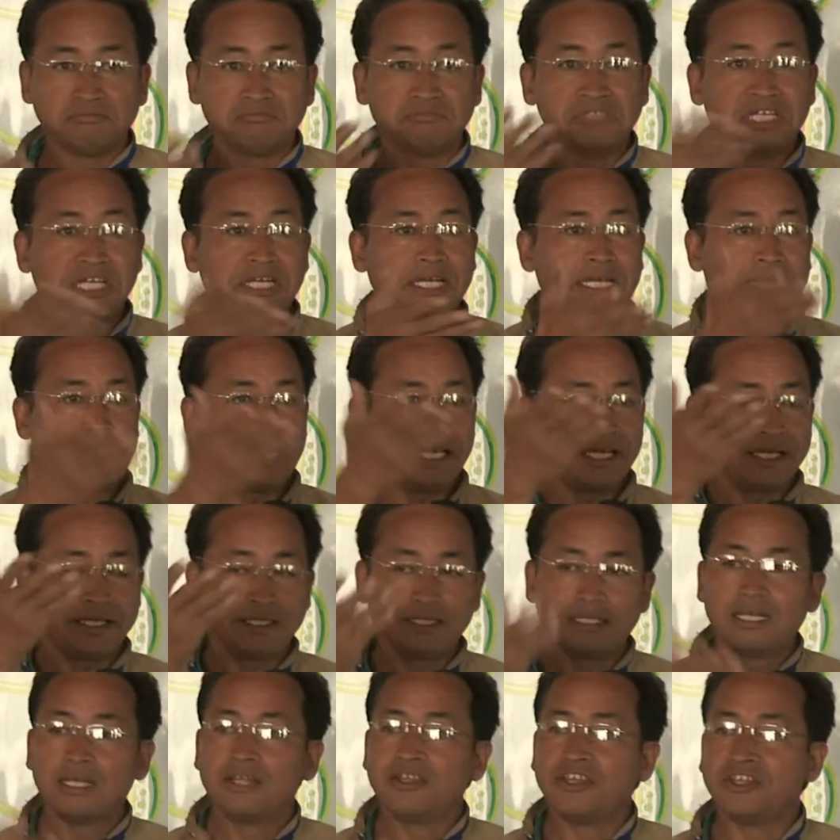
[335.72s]
in Leh,
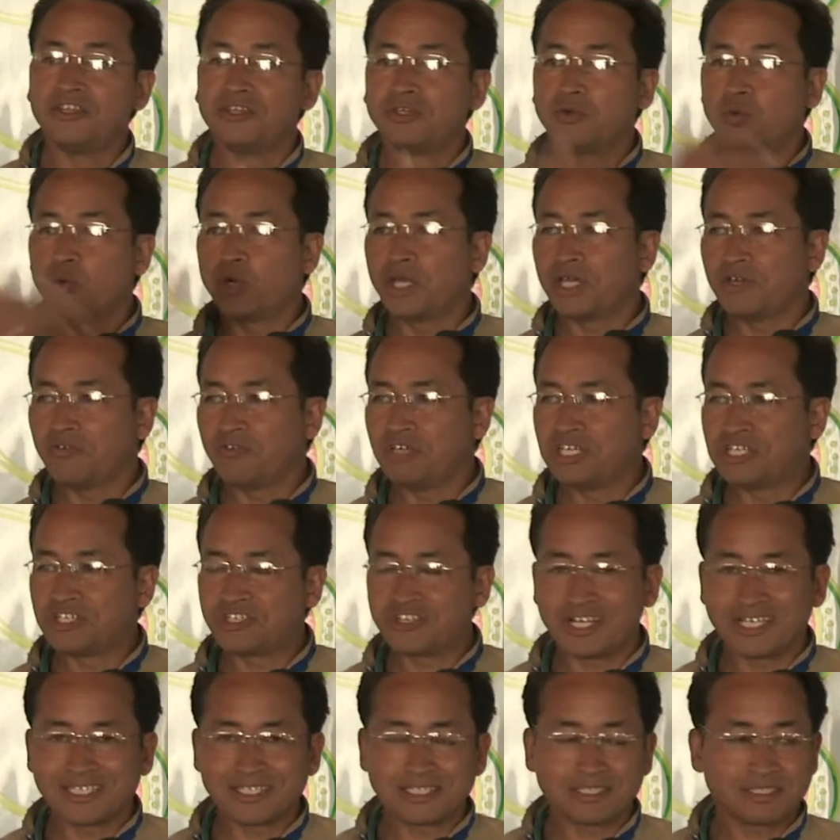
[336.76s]
in the way we
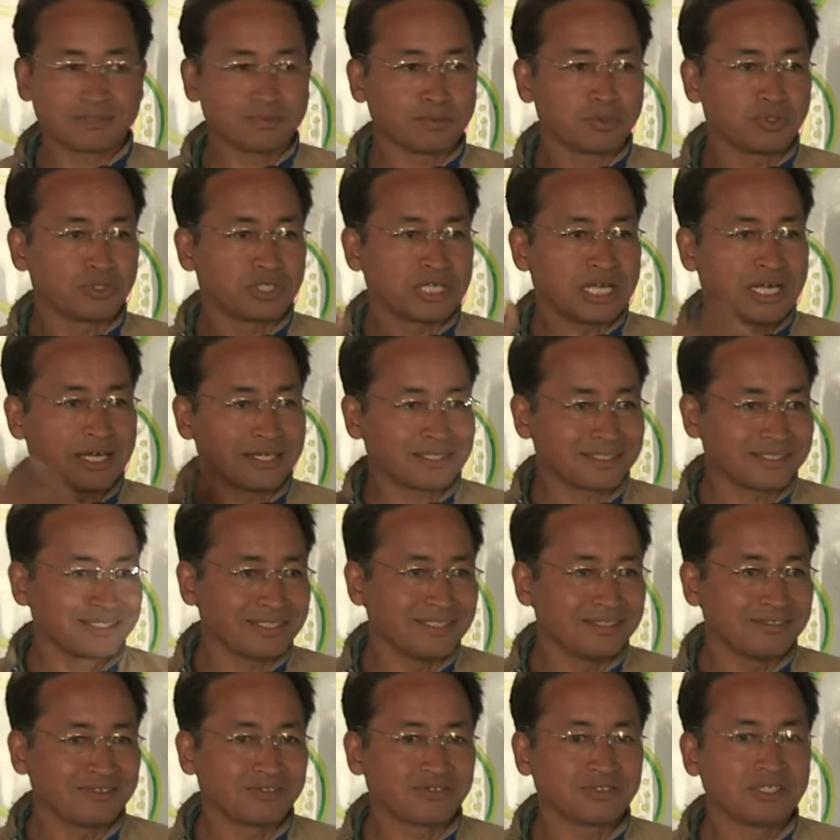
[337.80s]
transport
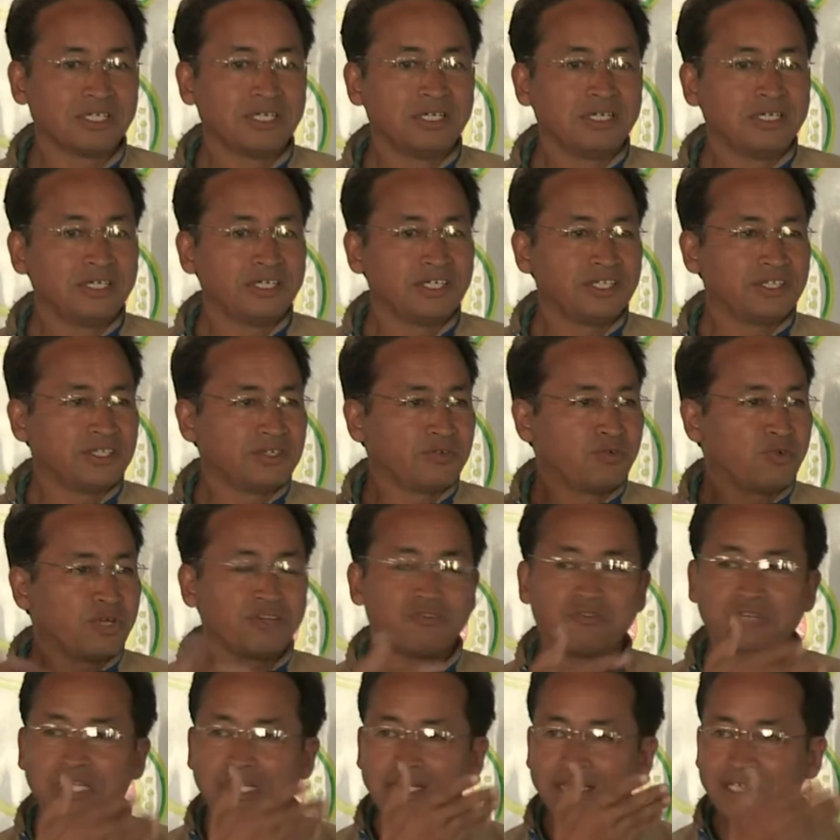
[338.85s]
ourselves, in the way
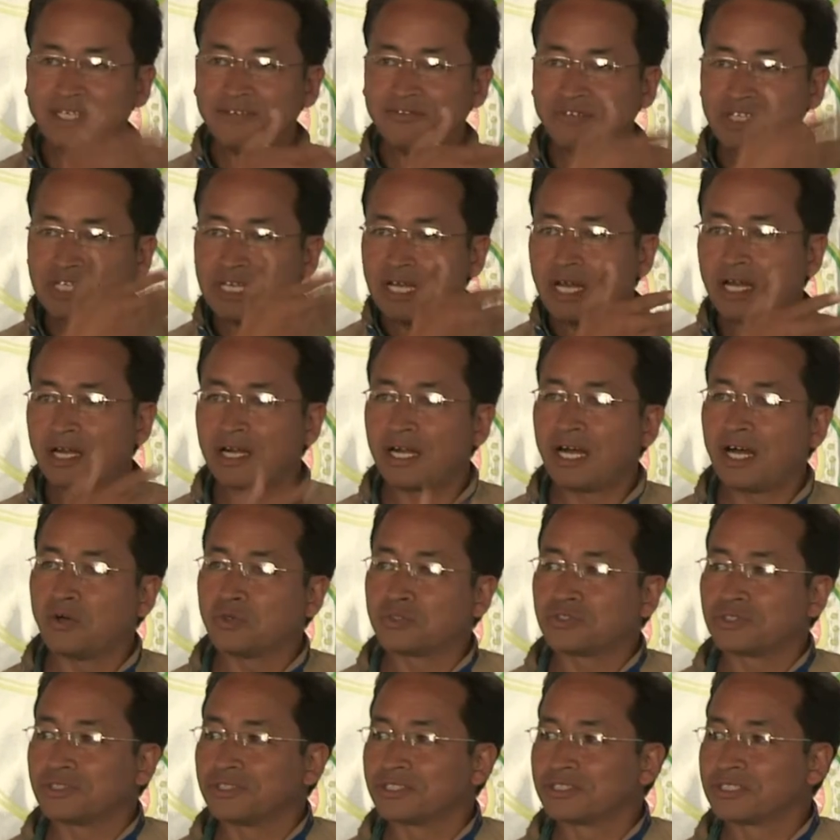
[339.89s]
we live in our
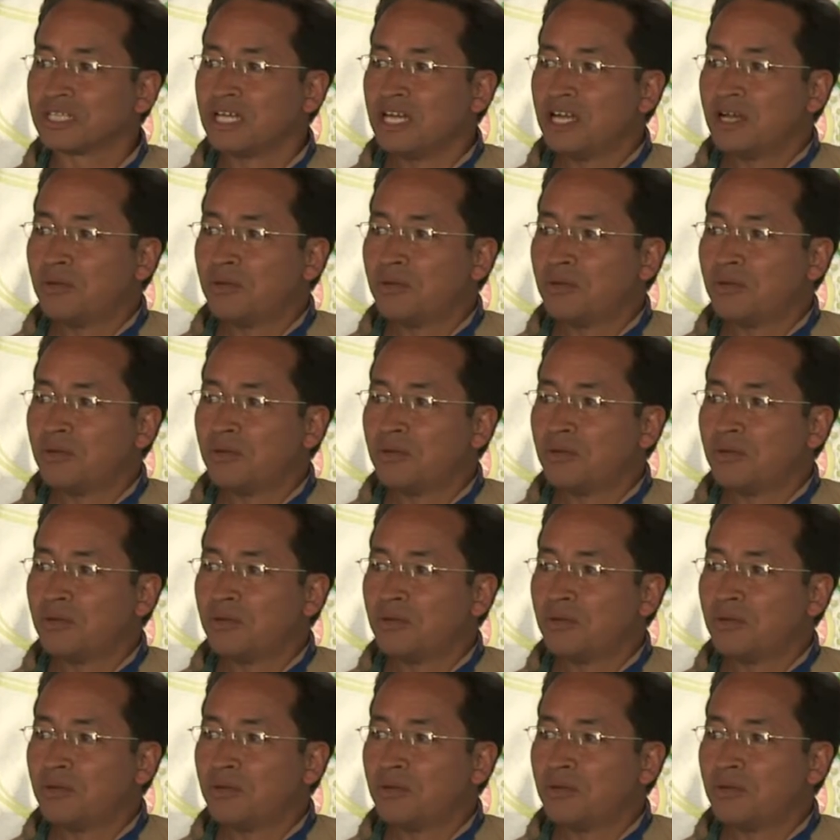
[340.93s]
houses.